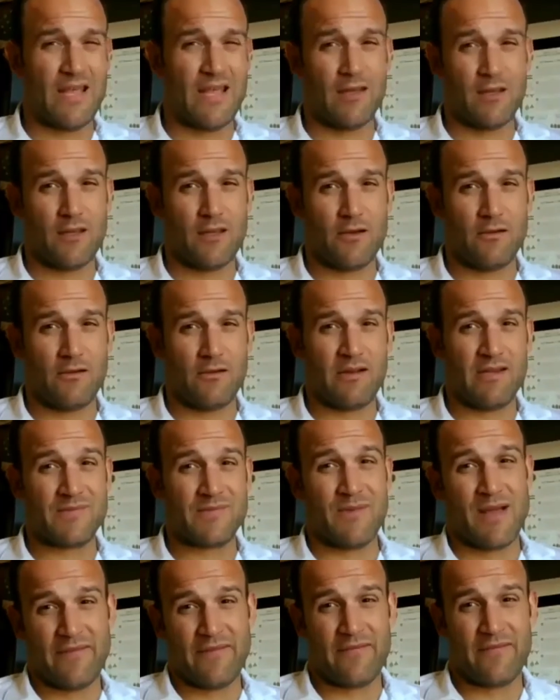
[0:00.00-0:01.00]
loan is
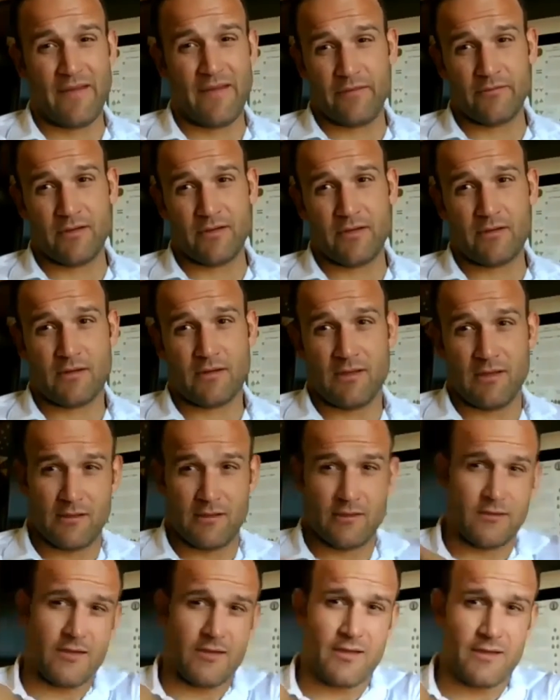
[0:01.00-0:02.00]
my favorite,
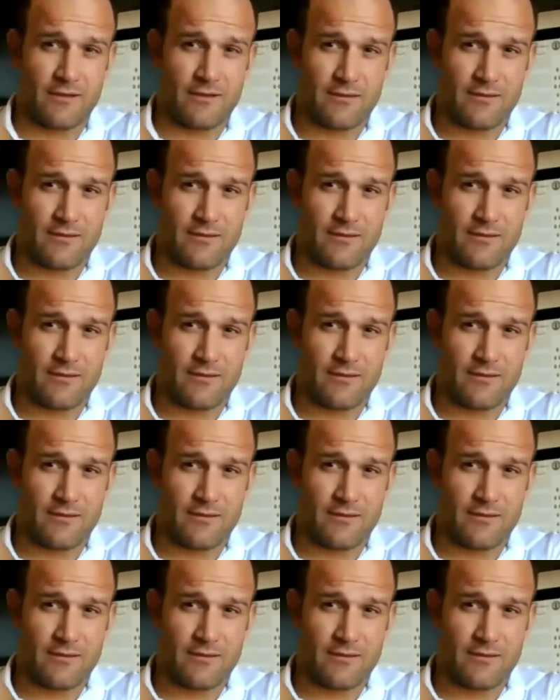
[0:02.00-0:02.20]
clearly.